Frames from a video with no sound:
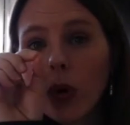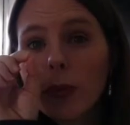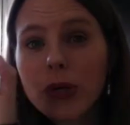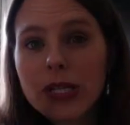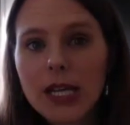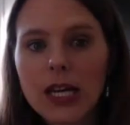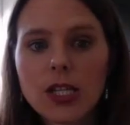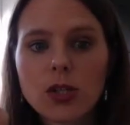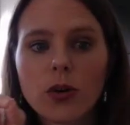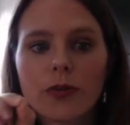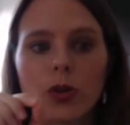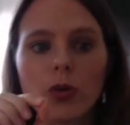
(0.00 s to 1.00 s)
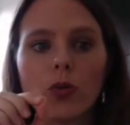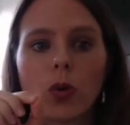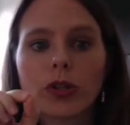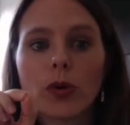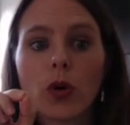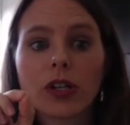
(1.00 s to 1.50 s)
precise, so if you
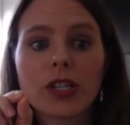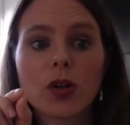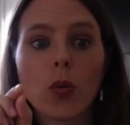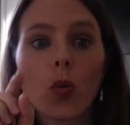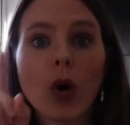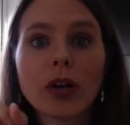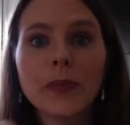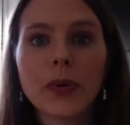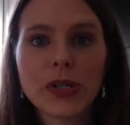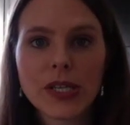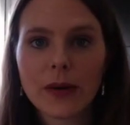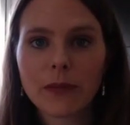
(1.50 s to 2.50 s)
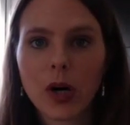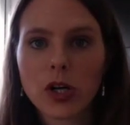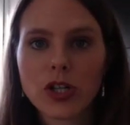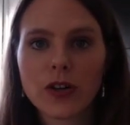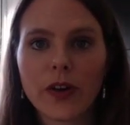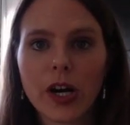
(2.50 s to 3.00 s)
only wanted a 1%
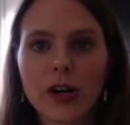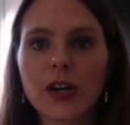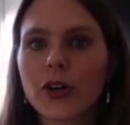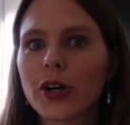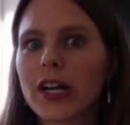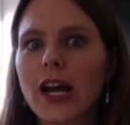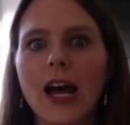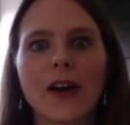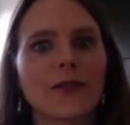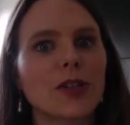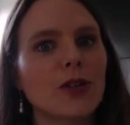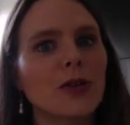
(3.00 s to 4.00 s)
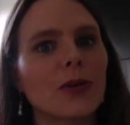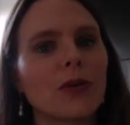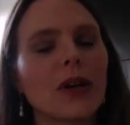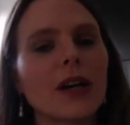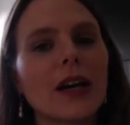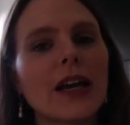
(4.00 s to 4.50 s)
margin of error, you're going to have to